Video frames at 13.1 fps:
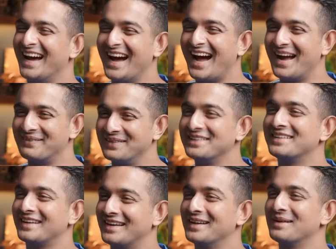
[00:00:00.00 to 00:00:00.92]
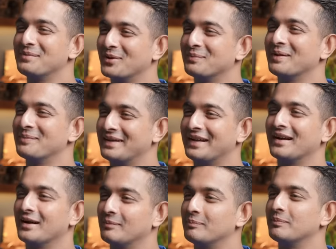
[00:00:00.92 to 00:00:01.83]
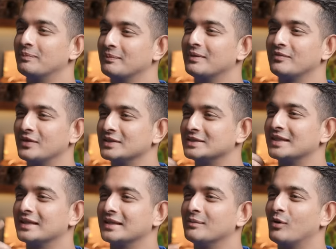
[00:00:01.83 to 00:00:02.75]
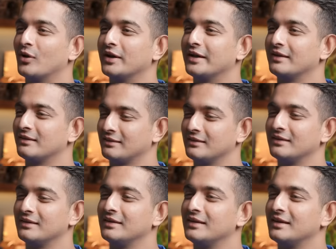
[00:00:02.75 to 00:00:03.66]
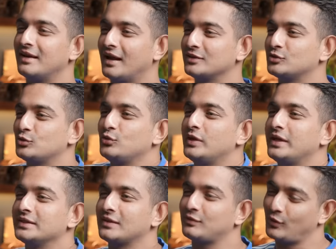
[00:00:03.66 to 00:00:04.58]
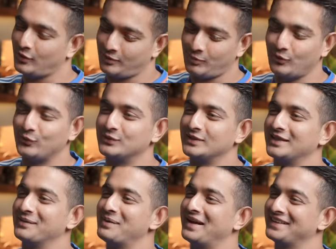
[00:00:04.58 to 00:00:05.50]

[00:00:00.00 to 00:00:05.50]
I will think about my breakup first thing in the morning. Last two days, I've thought about losing the match.